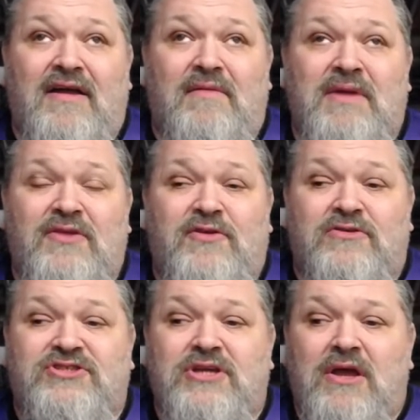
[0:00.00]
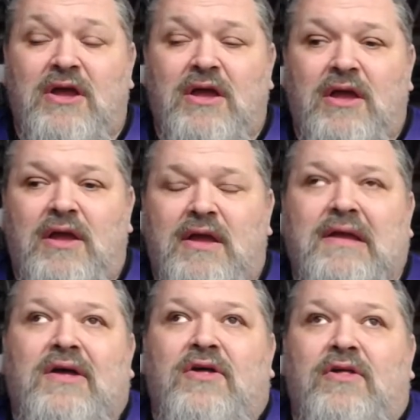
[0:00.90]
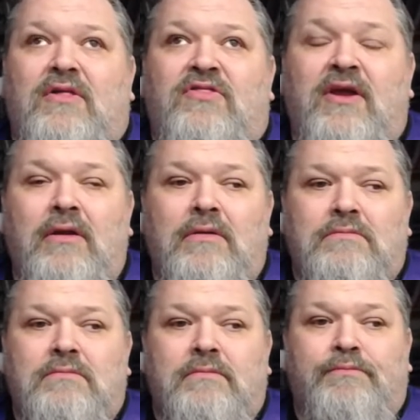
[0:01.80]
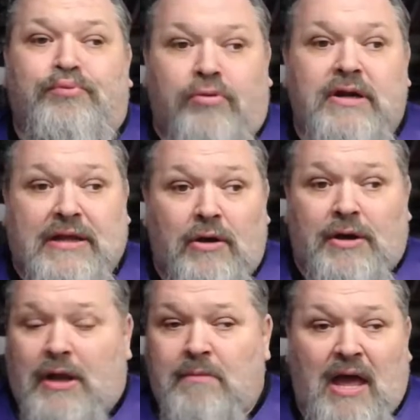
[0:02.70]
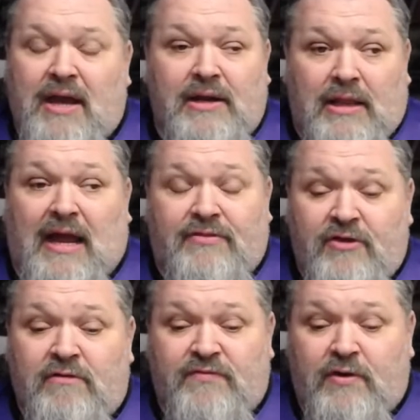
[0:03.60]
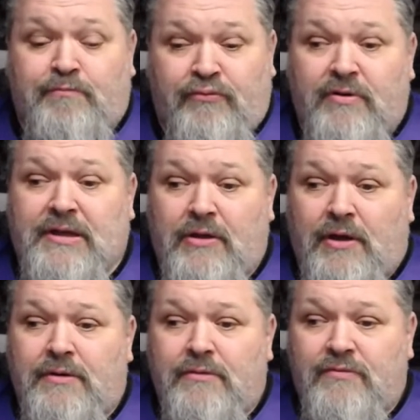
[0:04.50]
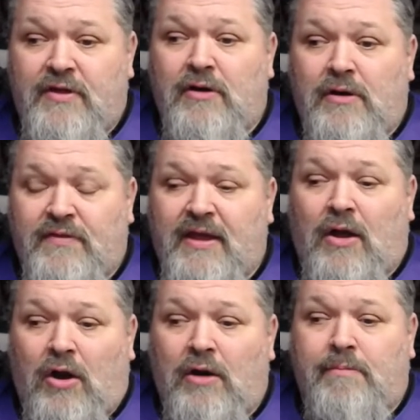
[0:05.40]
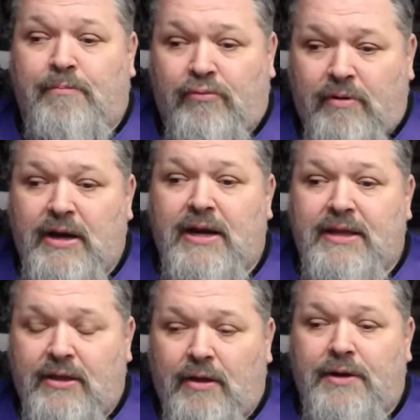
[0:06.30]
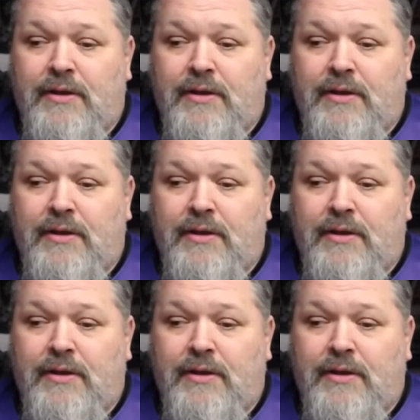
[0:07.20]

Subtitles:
Mythos. They're pretty good. I'm not gonna lie. They're pretty good. They are pretty good.